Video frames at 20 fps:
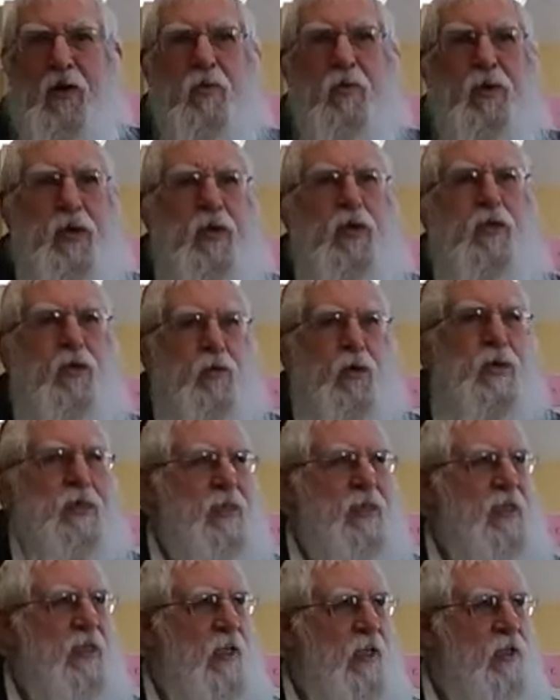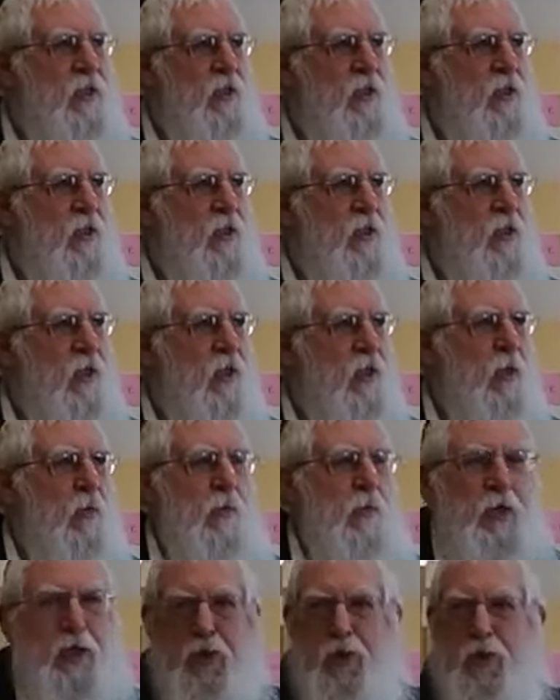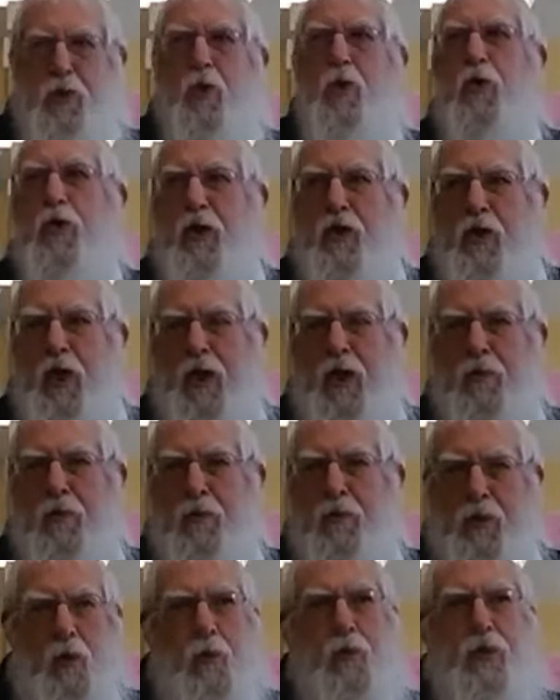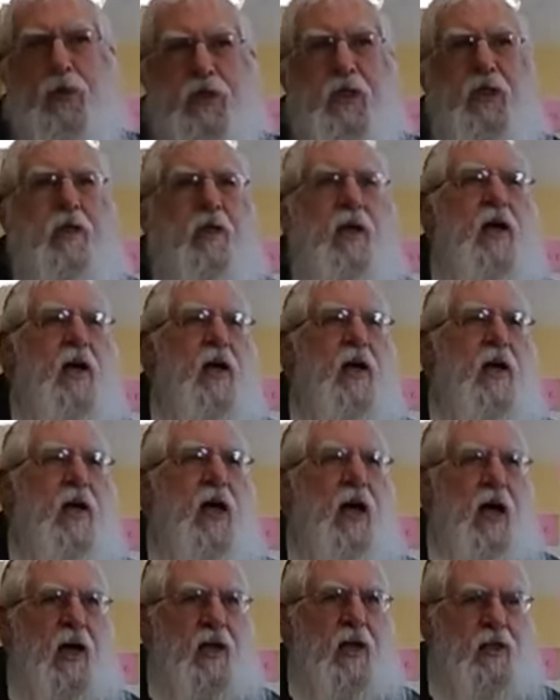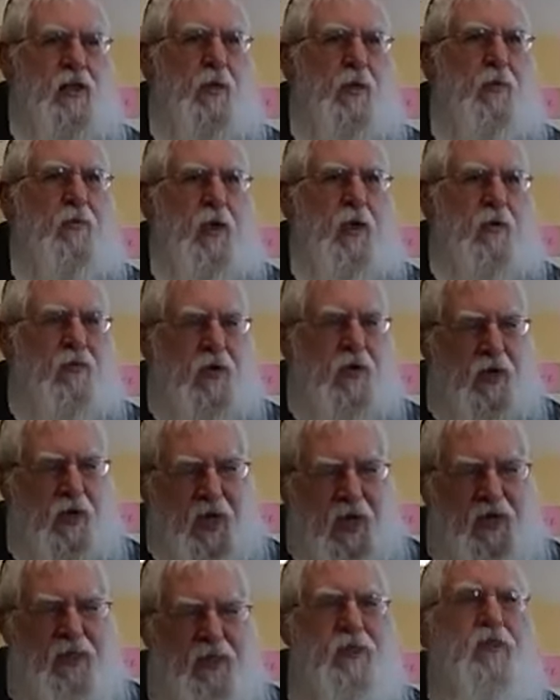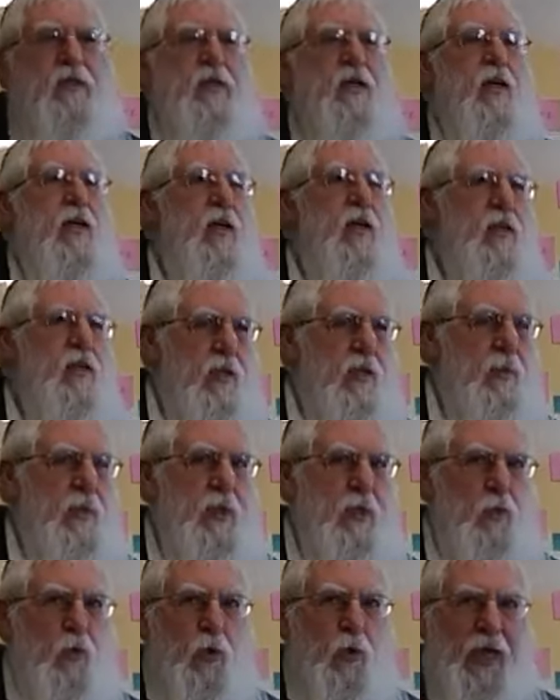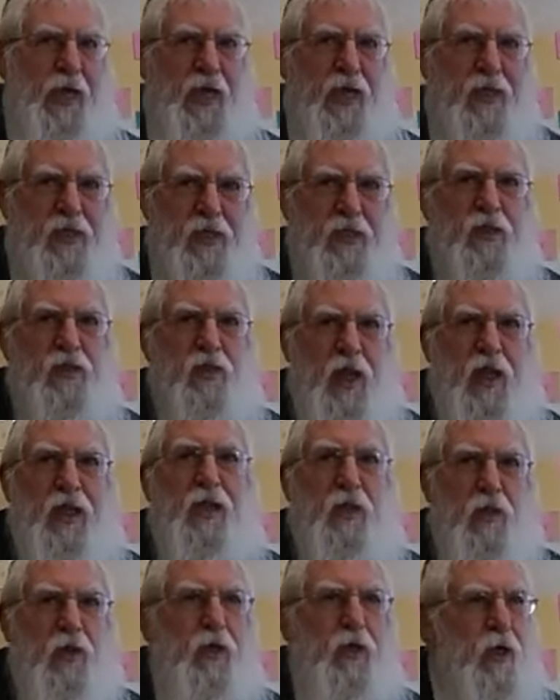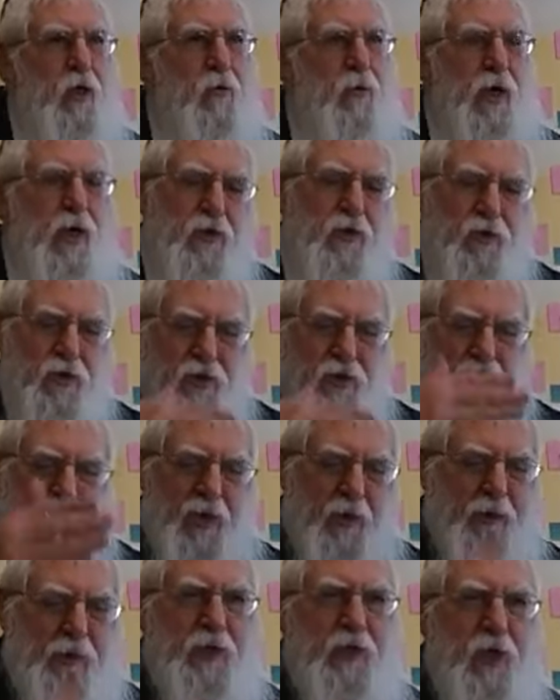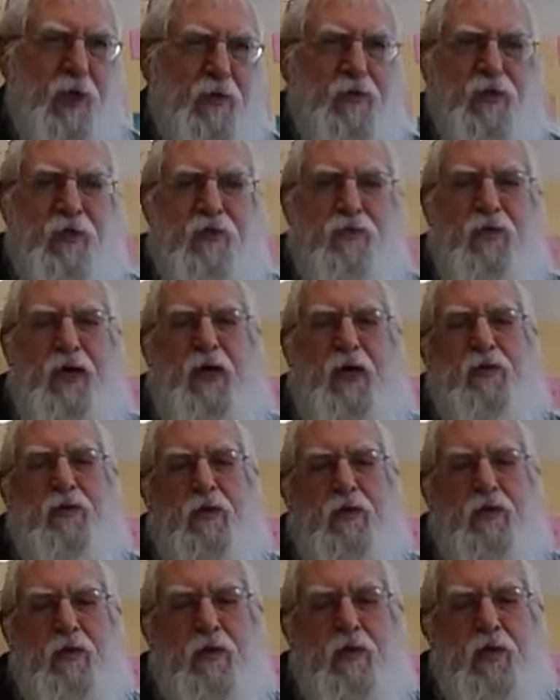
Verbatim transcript: a real translation, but it's all the time, it's always there. Hashem, Es, Hashem, the word Es, start looking around, you'll see how many times it's found.